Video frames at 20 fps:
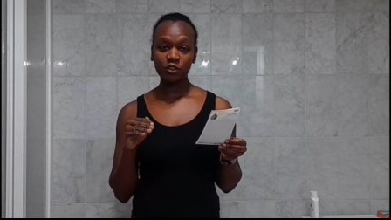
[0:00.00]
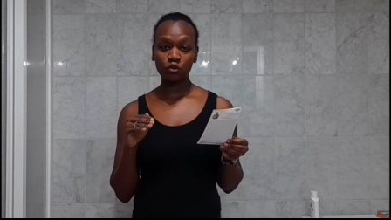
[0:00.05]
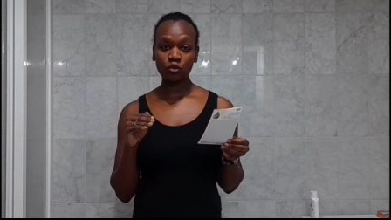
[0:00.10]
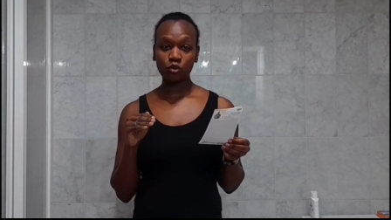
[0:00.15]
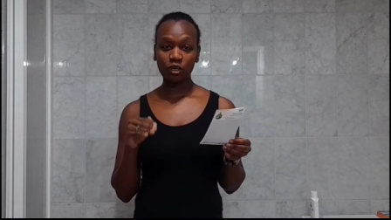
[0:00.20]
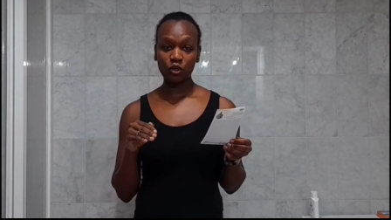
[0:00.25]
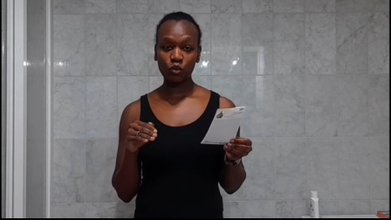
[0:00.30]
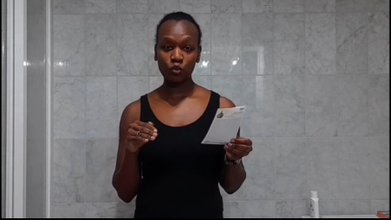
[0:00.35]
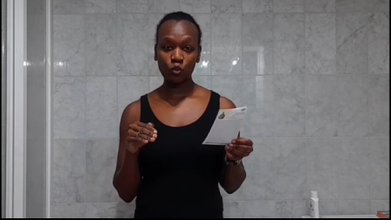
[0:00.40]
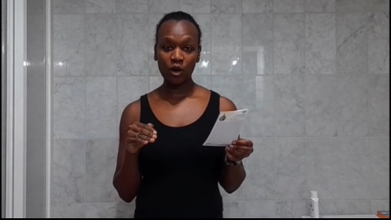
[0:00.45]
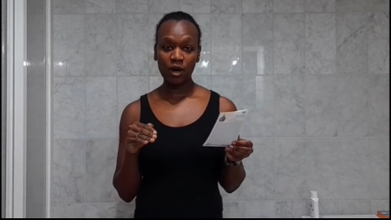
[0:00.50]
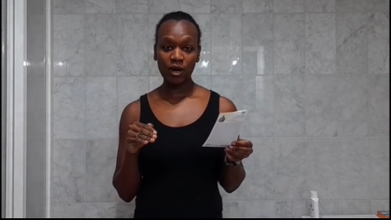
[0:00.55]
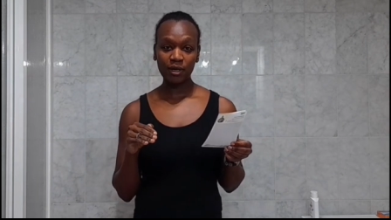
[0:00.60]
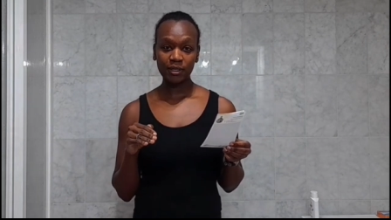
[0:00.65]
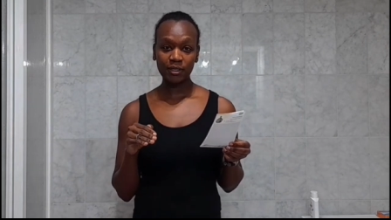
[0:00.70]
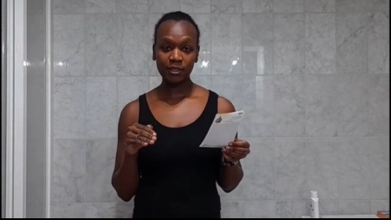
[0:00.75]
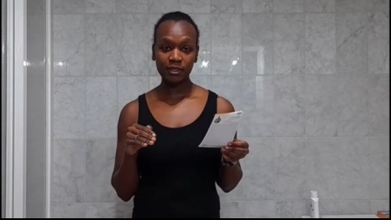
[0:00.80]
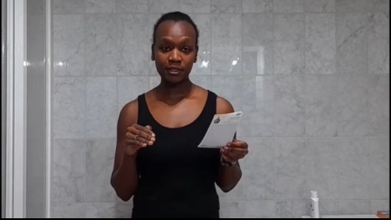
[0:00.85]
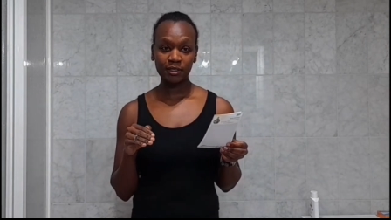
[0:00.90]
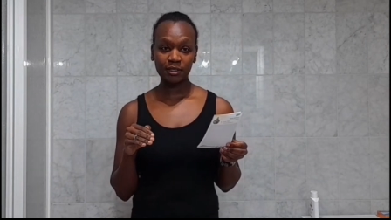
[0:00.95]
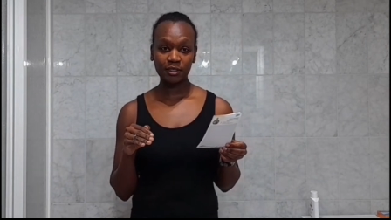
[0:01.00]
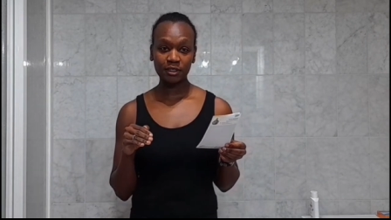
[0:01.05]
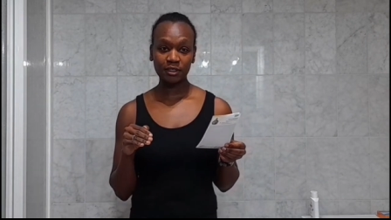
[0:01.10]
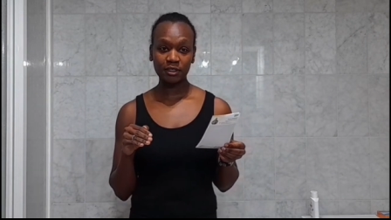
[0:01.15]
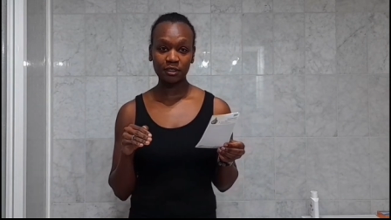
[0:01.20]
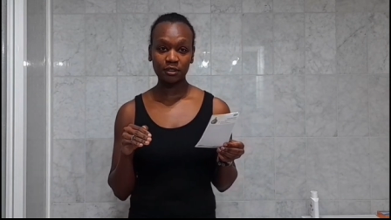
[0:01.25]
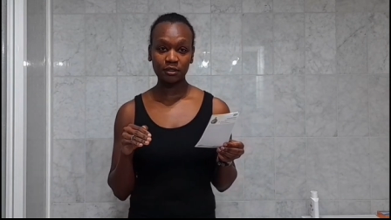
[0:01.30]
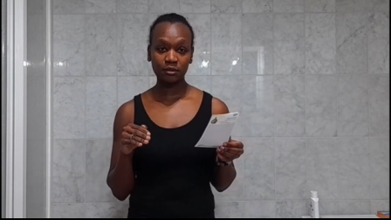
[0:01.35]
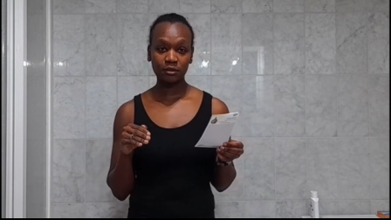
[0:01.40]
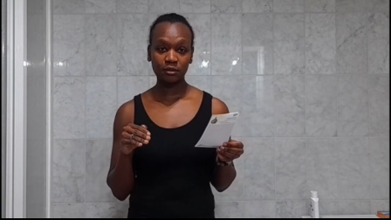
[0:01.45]
you can work,
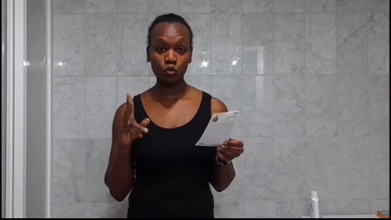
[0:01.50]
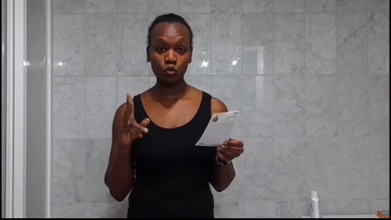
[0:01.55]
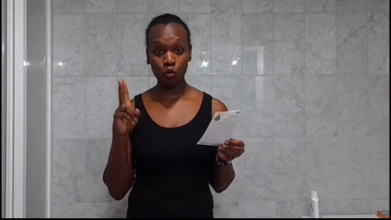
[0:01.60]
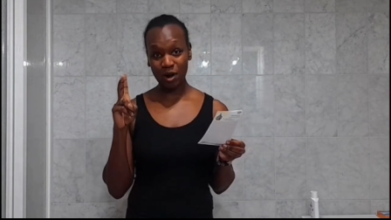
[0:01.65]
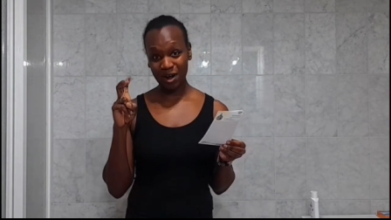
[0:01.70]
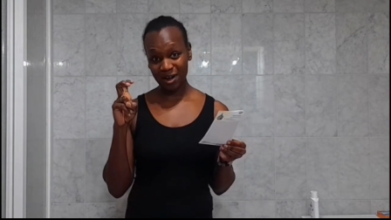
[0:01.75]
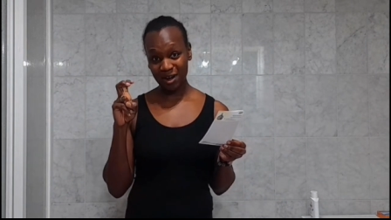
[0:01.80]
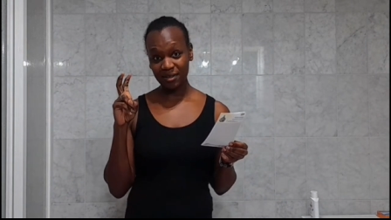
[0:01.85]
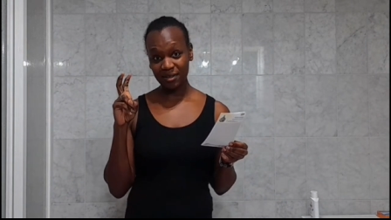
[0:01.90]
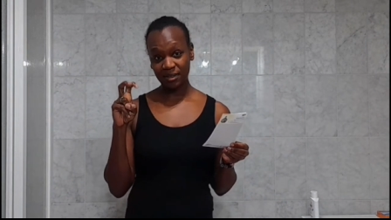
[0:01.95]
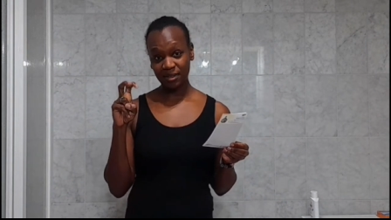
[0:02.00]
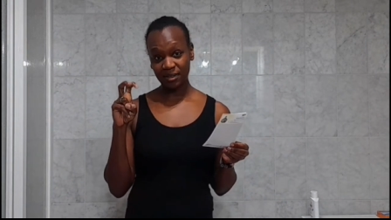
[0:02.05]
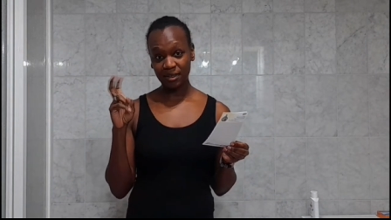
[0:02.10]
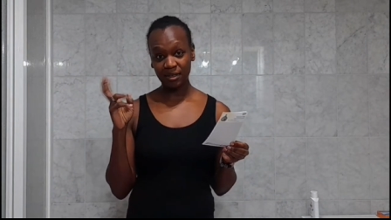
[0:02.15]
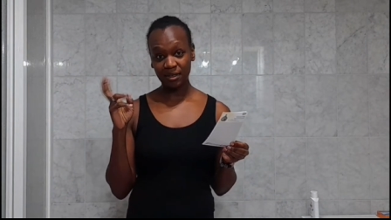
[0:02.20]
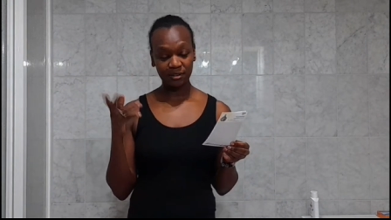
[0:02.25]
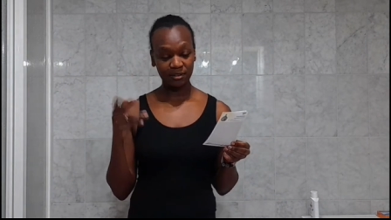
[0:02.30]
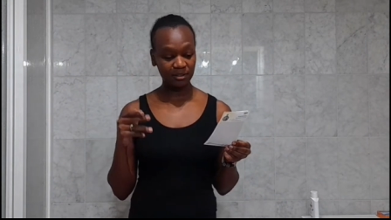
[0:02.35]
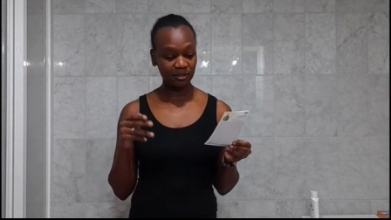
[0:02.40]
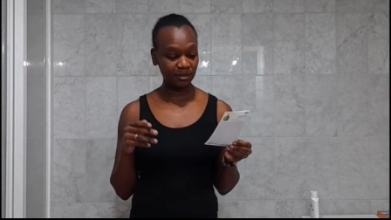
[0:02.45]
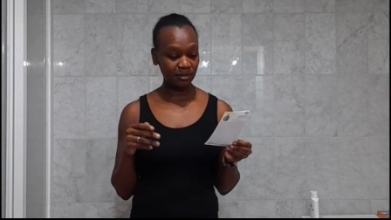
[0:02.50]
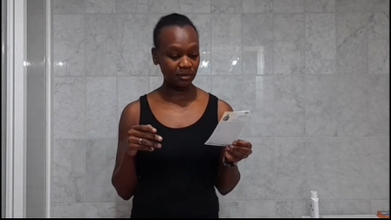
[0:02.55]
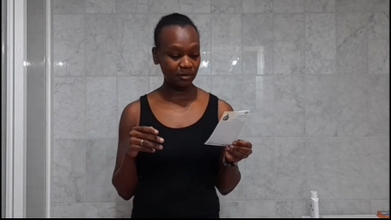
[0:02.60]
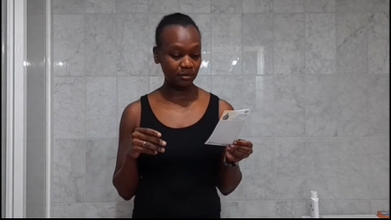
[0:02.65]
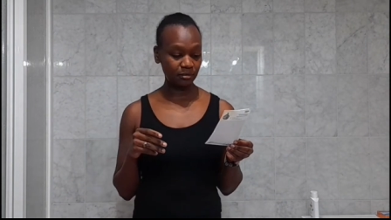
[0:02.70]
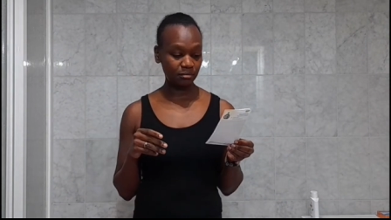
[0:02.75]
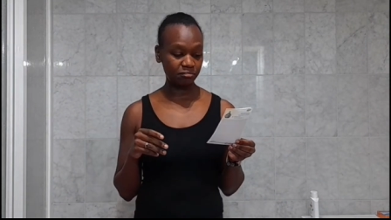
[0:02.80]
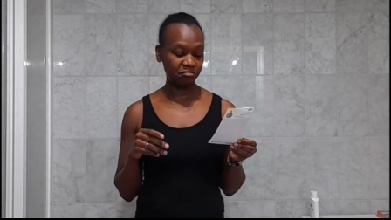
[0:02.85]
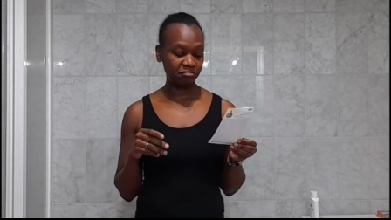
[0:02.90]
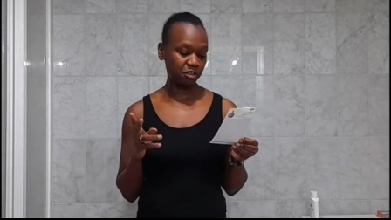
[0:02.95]
work, I
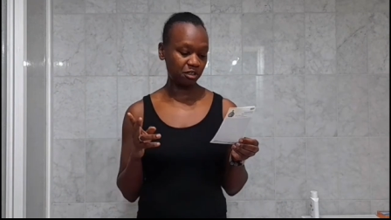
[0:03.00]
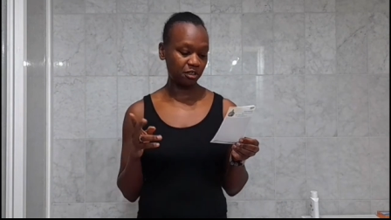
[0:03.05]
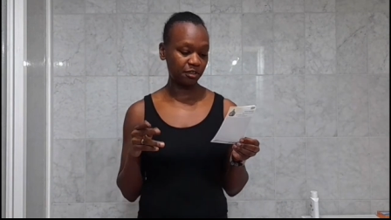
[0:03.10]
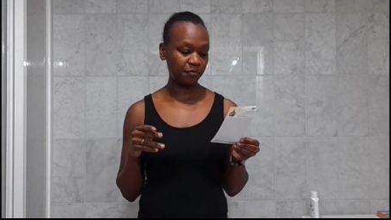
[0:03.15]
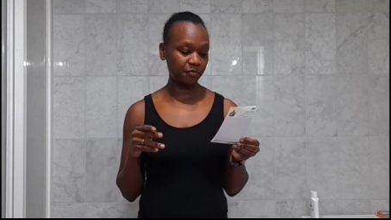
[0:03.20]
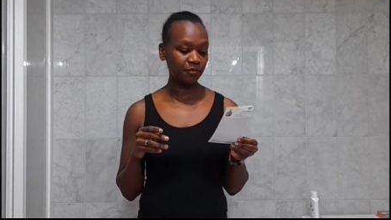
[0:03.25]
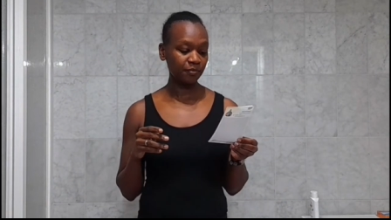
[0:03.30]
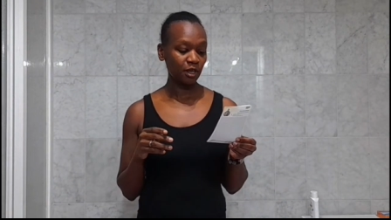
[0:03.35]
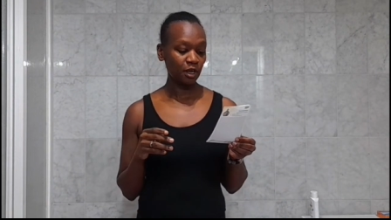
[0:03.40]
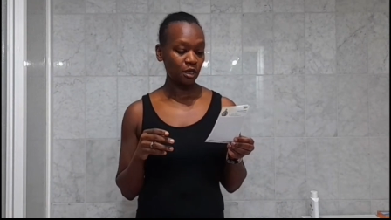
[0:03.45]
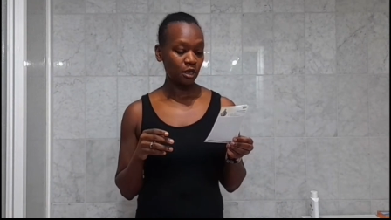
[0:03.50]
say, yeah.